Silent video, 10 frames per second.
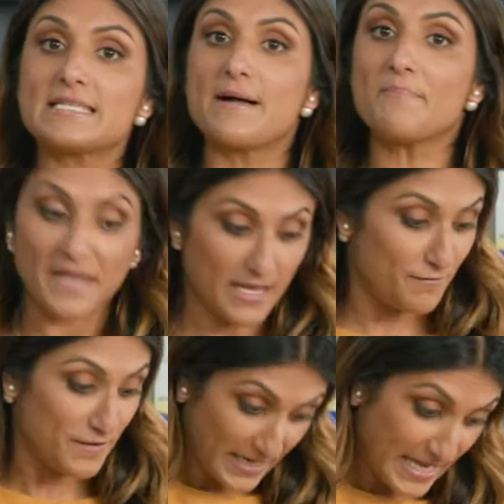you something,
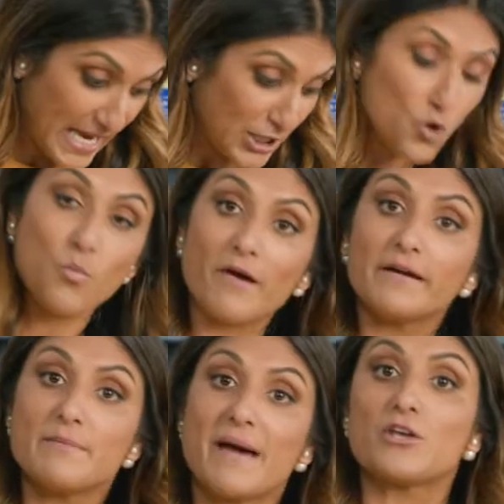if you, again, you're
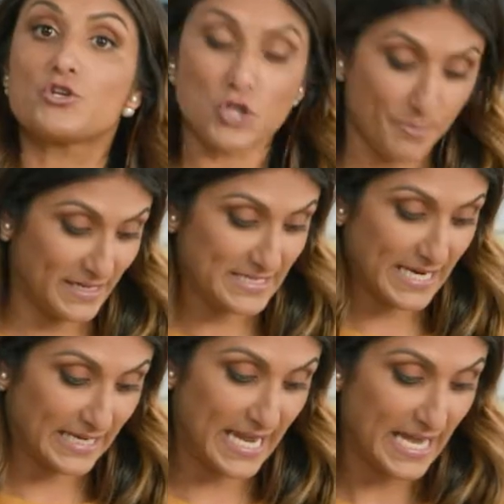worried about your chopping
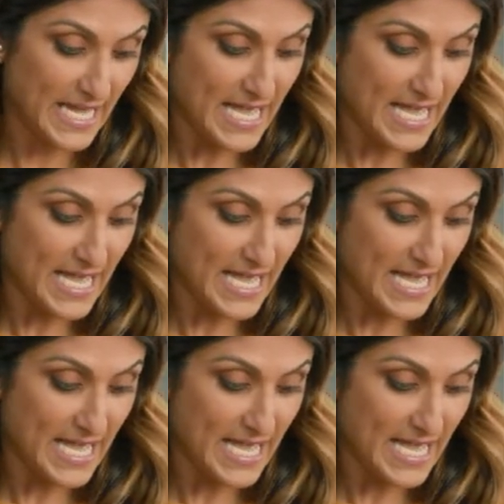technique,